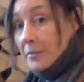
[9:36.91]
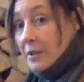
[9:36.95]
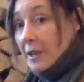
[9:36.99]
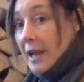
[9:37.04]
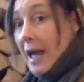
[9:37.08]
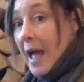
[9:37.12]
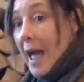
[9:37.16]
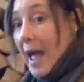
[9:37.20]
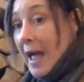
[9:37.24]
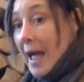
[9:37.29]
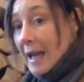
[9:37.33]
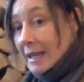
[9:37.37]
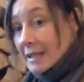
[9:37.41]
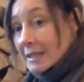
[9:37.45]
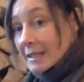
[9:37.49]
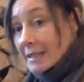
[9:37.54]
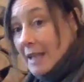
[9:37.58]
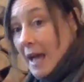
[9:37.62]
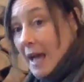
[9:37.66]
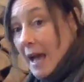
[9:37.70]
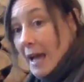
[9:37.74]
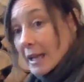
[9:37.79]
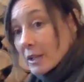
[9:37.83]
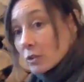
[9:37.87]
You
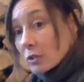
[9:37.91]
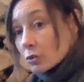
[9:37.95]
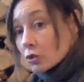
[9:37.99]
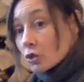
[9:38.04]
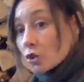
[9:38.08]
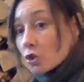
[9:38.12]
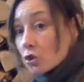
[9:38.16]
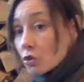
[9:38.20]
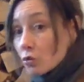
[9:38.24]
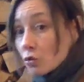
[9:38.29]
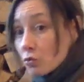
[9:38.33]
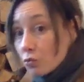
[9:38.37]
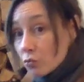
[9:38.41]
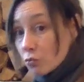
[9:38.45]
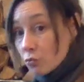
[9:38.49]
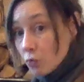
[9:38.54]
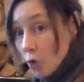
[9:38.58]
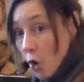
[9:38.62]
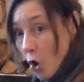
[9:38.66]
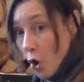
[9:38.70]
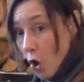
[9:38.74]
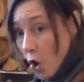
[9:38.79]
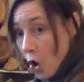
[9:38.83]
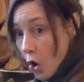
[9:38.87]
exhale,
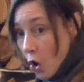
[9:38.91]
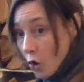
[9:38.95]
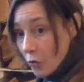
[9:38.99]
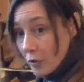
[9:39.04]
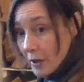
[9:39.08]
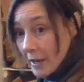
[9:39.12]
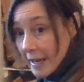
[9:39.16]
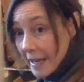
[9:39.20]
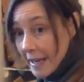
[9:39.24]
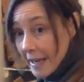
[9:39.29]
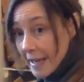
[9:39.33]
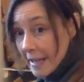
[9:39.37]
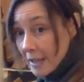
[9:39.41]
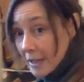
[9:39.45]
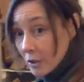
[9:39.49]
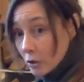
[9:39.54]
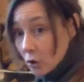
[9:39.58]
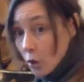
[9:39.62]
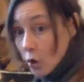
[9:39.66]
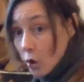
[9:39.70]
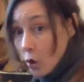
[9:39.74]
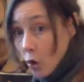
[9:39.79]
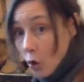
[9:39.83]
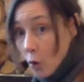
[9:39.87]
draw the
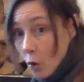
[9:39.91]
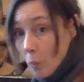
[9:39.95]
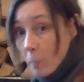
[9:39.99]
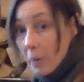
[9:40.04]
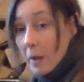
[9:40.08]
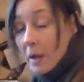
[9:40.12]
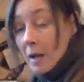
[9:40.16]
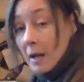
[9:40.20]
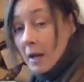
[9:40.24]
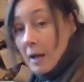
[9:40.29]
heel up